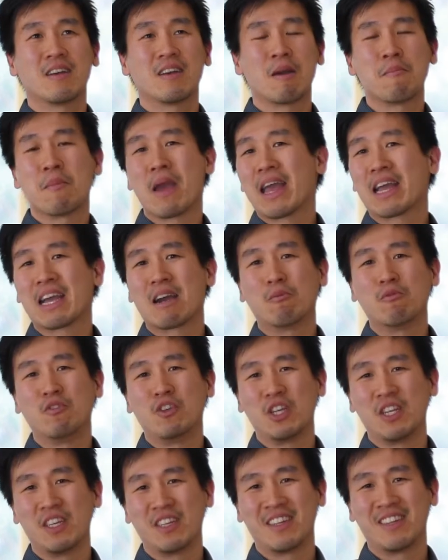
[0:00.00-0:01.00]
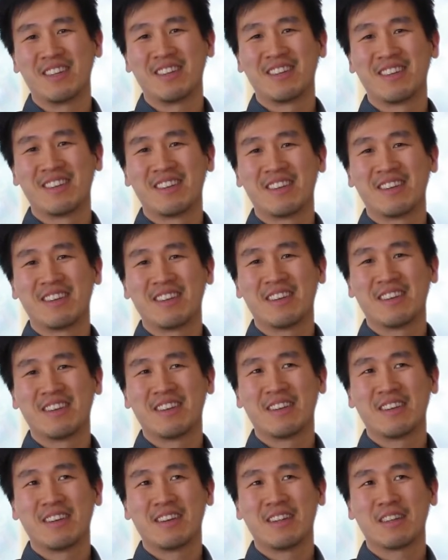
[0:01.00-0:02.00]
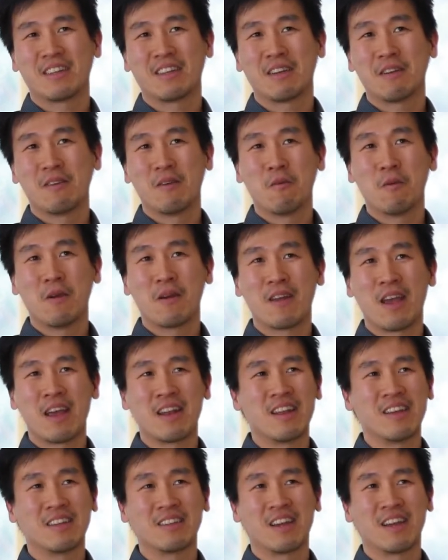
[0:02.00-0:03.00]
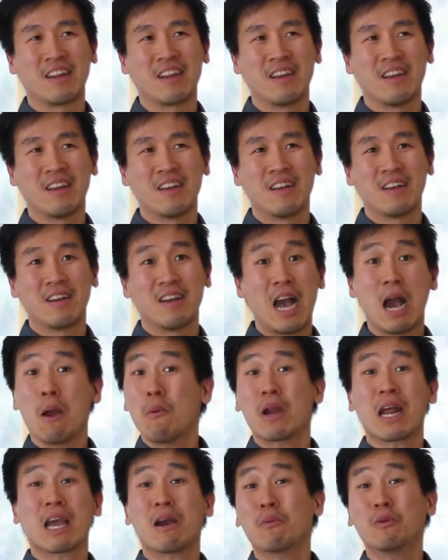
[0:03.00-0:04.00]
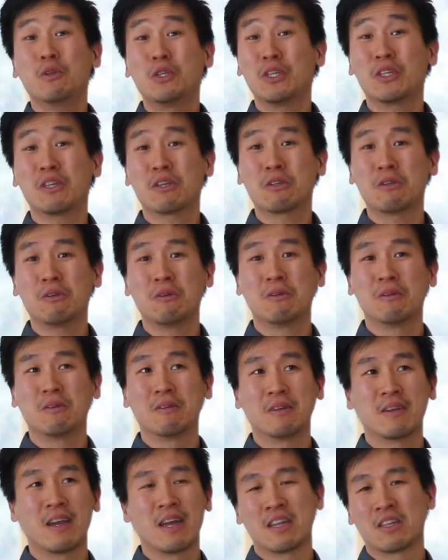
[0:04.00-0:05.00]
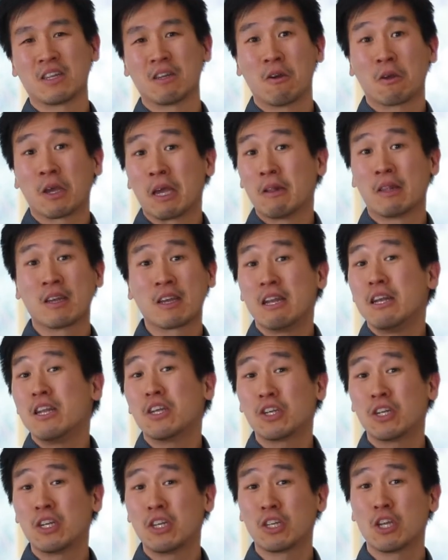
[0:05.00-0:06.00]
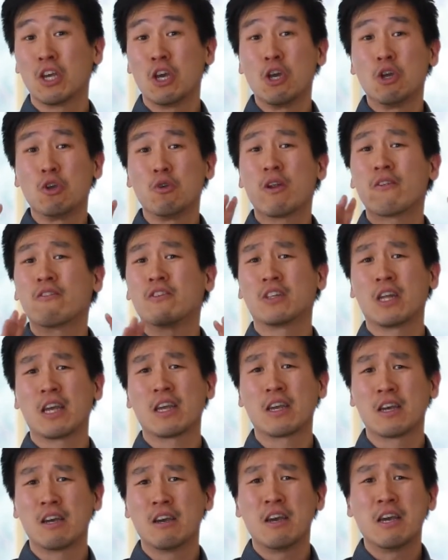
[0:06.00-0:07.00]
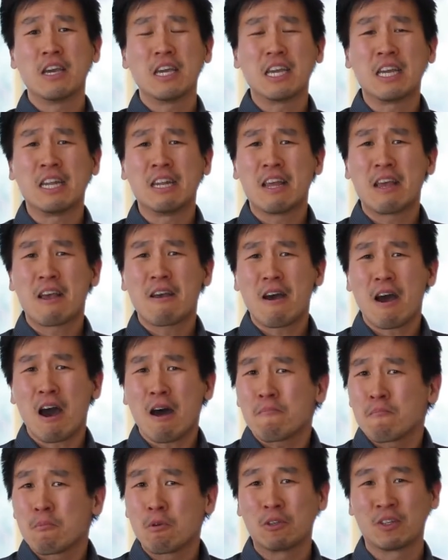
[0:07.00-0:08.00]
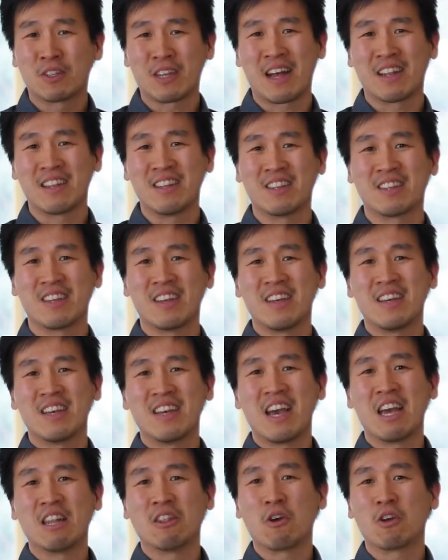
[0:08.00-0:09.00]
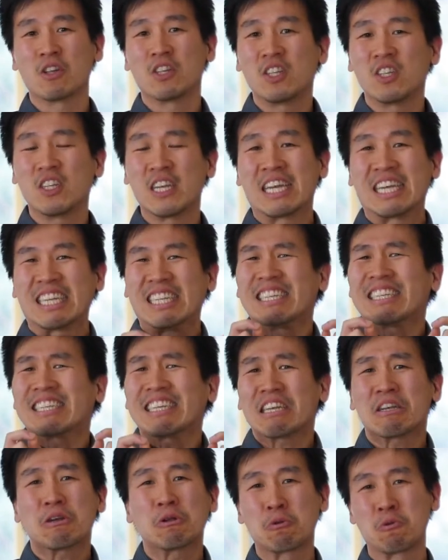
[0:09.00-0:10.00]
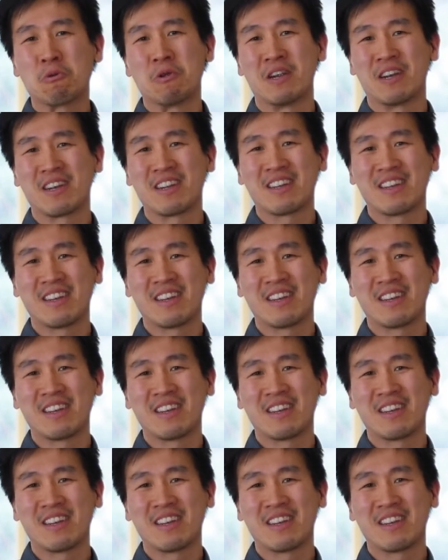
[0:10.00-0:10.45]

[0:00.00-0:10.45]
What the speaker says: "I'm hanging out with Jesus." And they said, "I want to hang out with Jesus too." And I said, "Okay, the condition is you have to stay here in utmost silence and not say a single word."